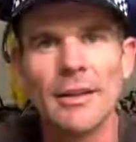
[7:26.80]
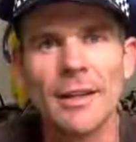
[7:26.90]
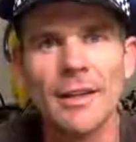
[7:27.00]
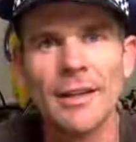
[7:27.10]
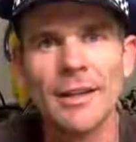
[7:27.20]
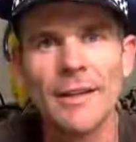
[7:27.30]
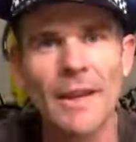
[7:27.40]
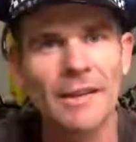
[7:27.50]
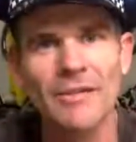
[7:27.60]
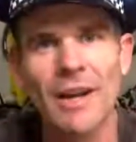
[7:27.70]
You know?
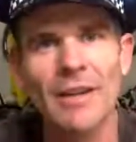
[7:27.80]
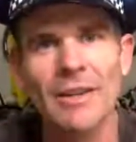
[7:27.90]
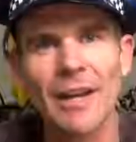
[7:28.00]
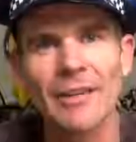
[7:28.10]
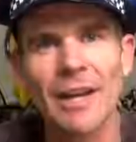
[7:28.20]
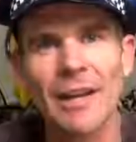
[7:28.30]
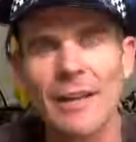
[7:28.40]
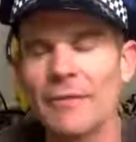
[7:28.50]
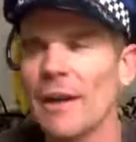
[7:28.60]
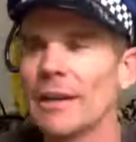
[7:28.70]
They just fucking does their head and
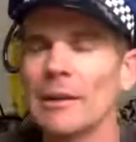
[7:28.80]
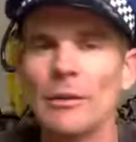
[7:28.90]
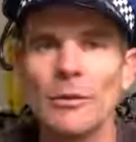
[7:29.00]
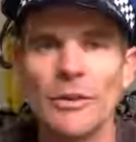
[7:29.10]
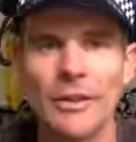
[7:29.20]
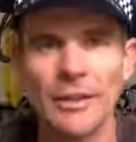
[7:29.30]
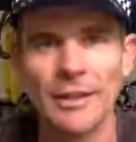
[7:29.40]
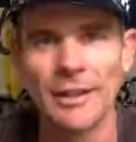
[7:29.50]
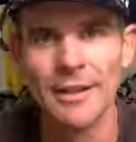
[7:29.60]
they fucking lose it.